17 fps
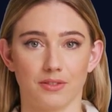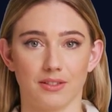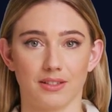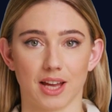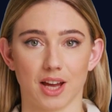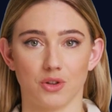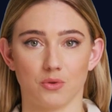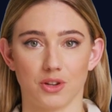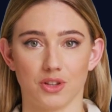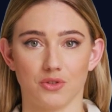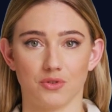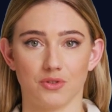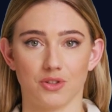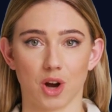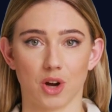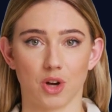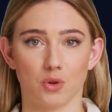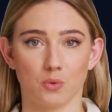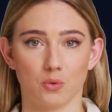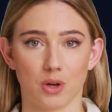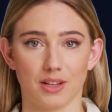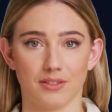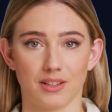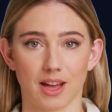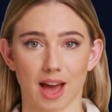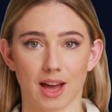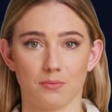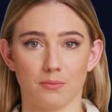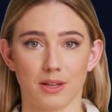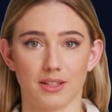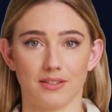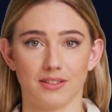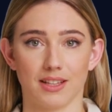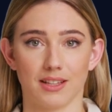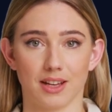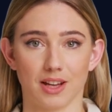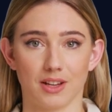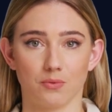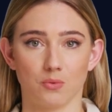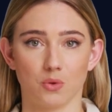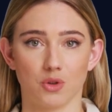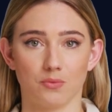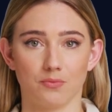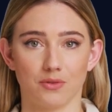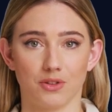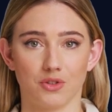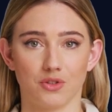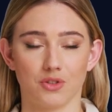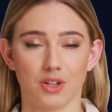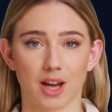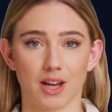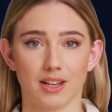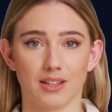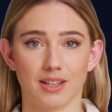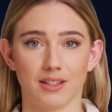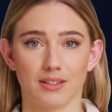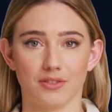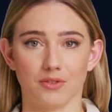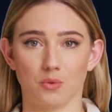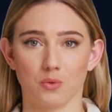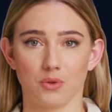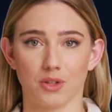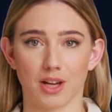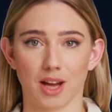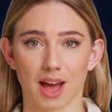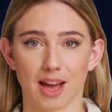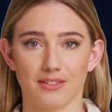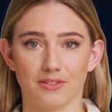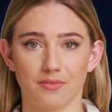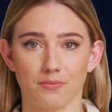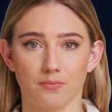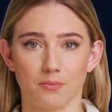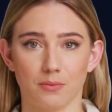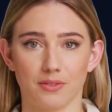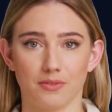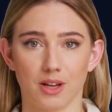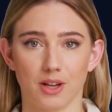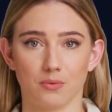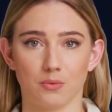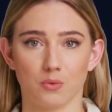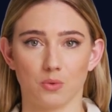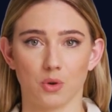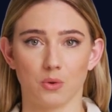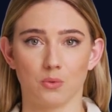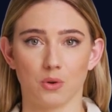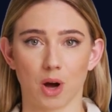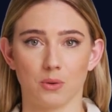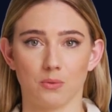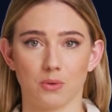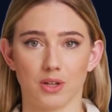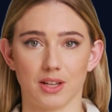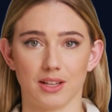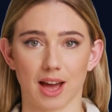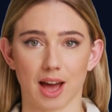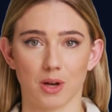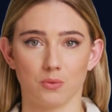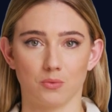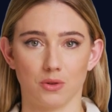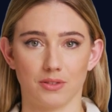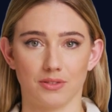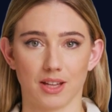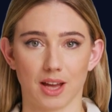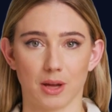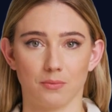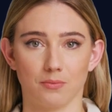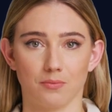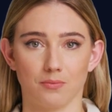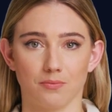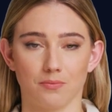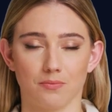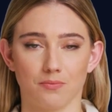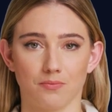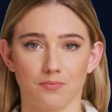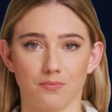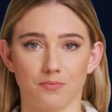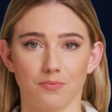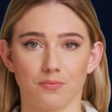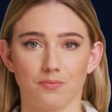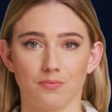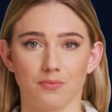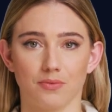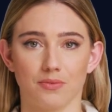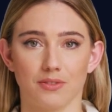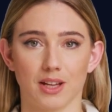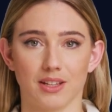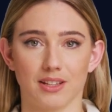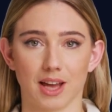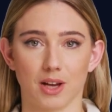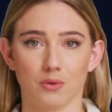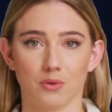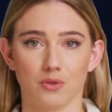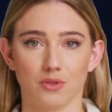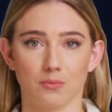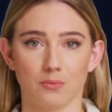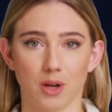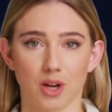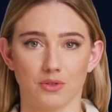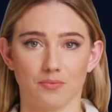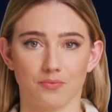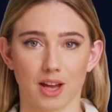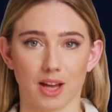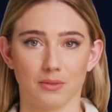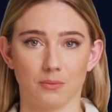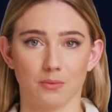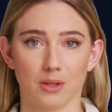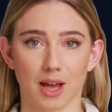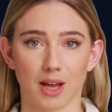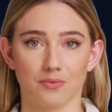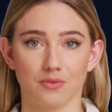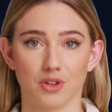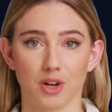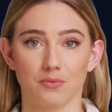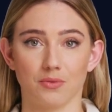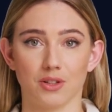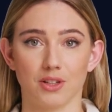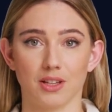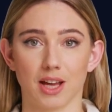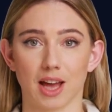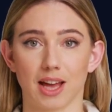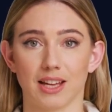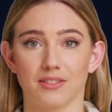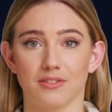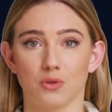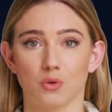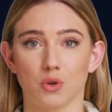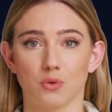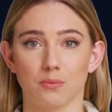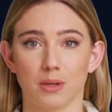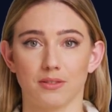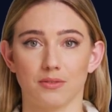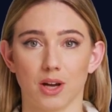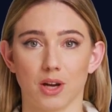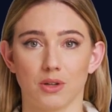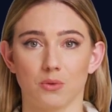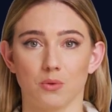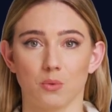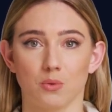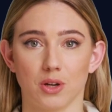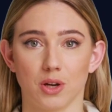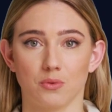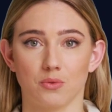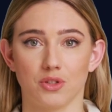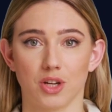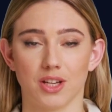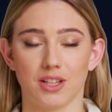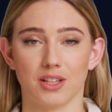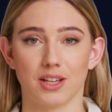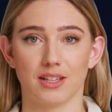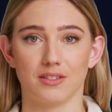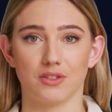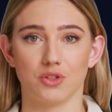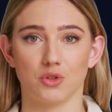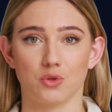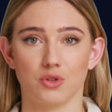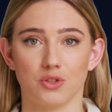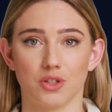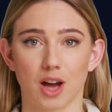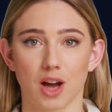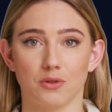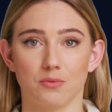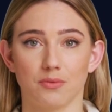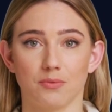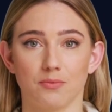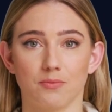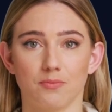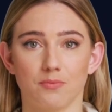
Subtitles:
Decorators are a way to add metadata or functionality to a class, method, or property at runtime. They allow you to modify the behavior of a class or method without changing its source code.